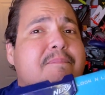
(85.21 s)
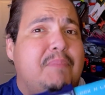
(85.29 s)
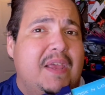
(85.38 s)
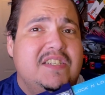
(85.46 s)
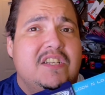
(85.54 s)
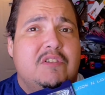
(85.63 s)

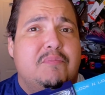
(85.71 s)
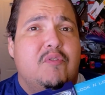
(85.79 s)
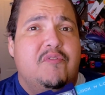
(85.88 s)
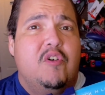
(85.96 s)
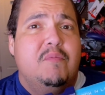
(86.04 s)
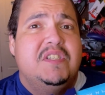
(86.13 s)
based on the
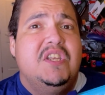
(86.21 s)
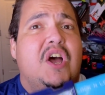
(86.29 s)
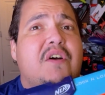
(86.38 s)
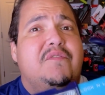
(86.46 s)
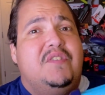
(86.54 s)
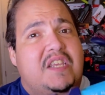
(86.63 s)
performance
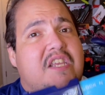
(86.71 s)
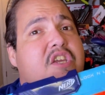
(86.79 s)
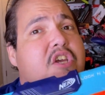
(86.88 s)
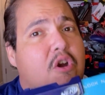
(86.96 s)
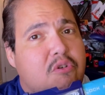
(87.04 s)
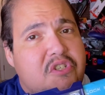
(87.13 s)
of the
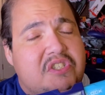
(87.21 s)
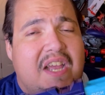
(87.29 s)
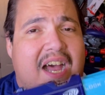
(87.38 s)
Ghost